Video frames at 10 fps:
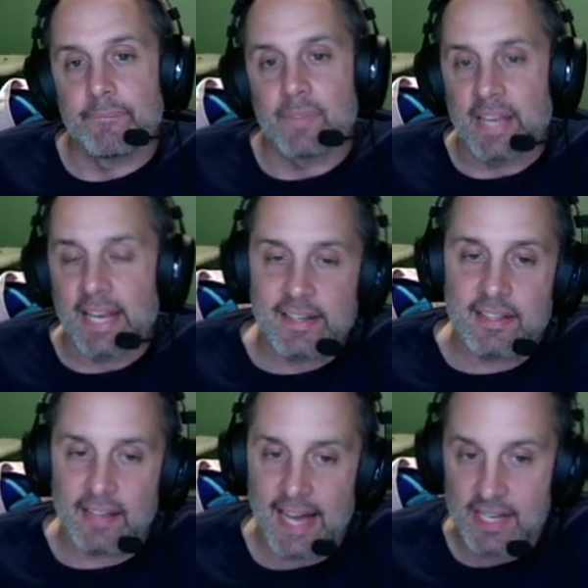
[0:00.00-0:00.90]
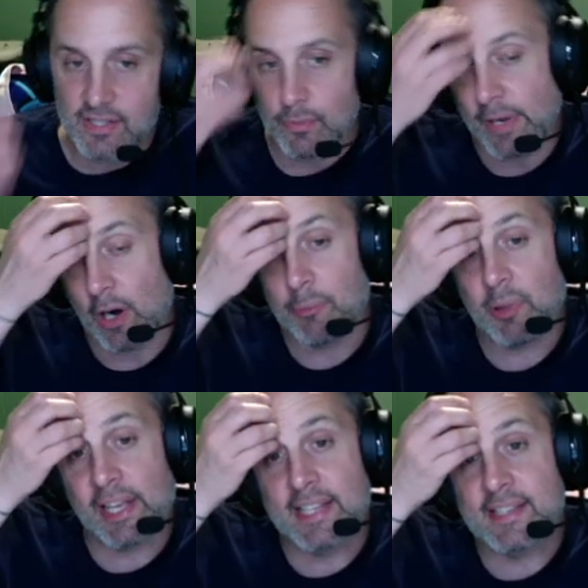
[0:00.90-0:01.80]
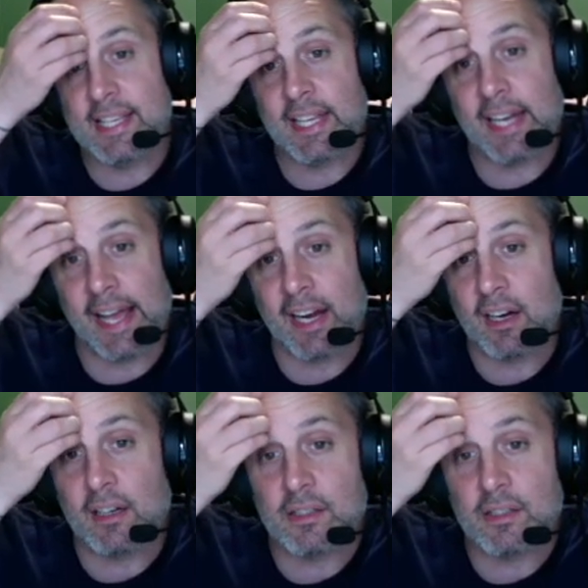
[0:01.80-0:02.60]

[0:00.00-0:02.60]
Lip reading: Heated Clash, we are playing Seething Anger,